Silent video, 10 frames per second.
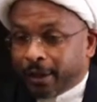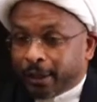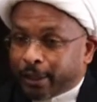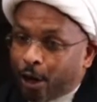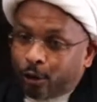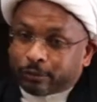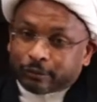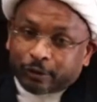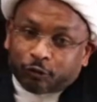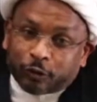
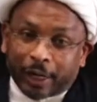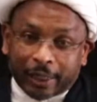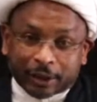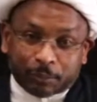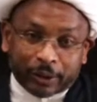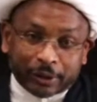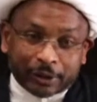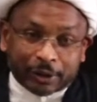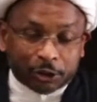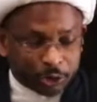Now, for us, brothers
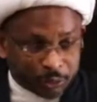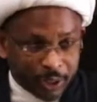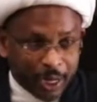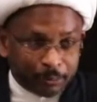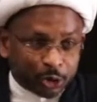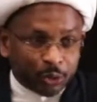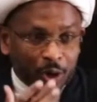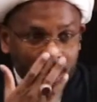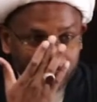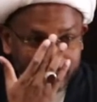and sisters, when it comes to
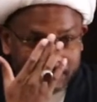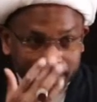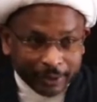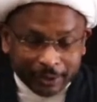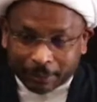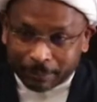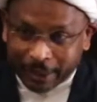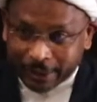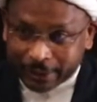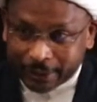our
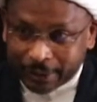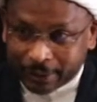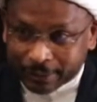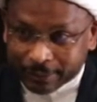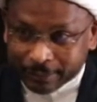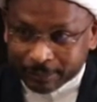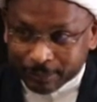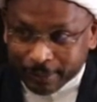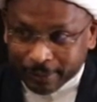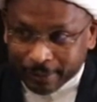responsibility,
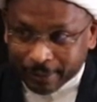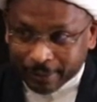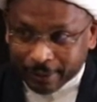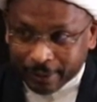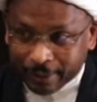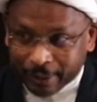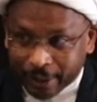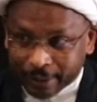right,